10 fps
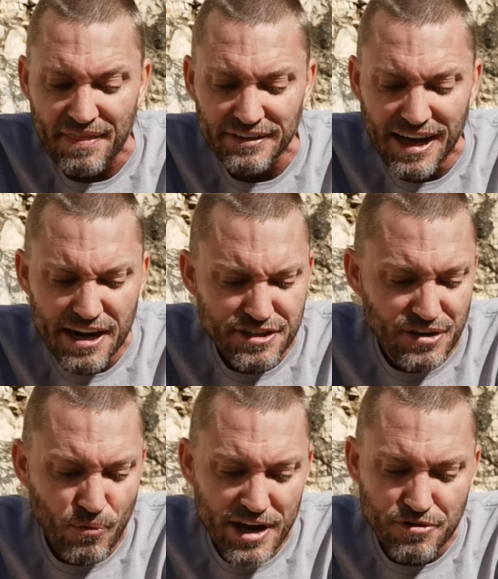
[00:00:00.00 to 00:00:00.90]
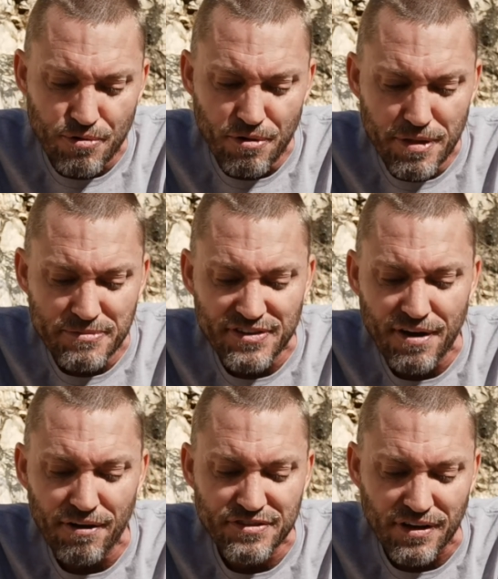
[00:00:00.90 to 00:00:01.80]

and the liars in wait drew themselves